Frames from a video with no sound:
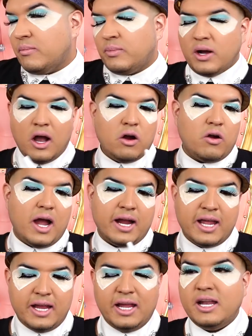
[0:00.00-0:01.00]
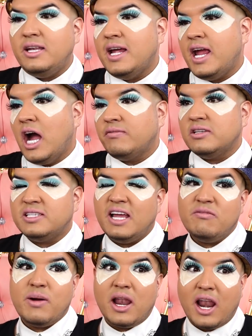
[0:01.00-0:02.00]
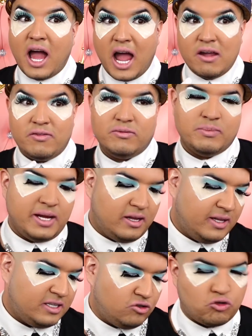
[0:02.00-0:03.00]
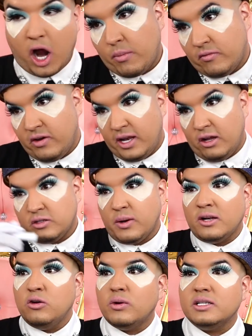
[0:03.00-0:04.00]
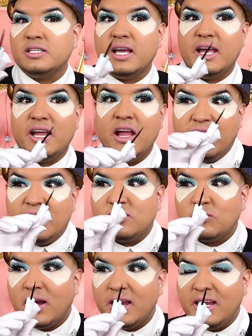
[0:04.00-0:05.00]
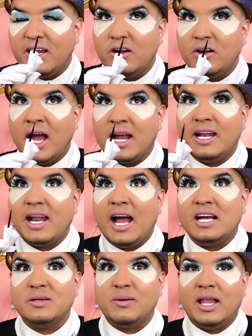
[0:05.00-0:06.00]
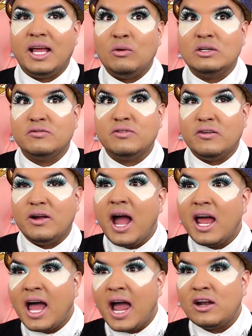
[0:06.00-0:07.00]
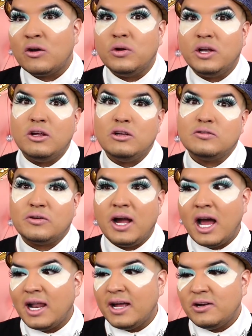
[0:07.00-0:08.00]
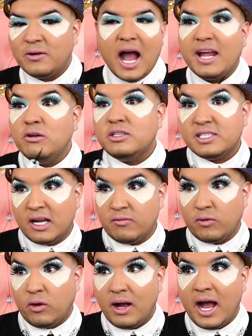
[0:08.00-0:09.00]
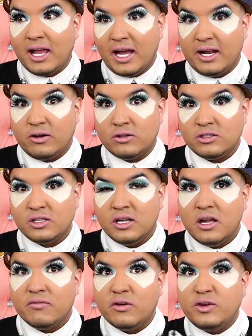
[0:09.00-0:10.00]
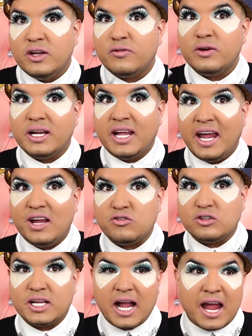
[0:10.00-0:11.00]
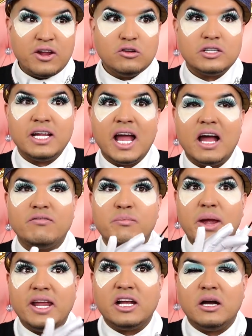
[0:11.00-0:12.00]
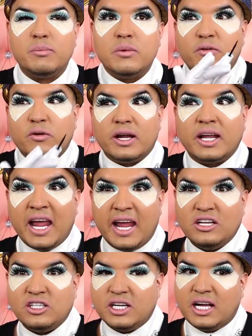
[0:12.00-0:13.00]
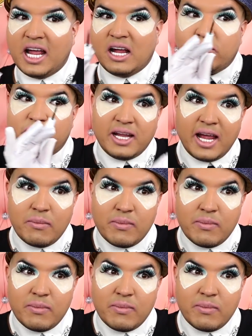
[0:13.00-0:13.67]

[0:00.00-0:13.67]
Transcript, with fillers: it. But uh, girl, I can't get a day off to save my life making these drama videos. But I do want to say this right here, I get asked about like, what's your favorite eyeliner? What do you use for your eyeliner? I use several eyeliners for different occasions. Like I usually have makeup for occasion. You got everyday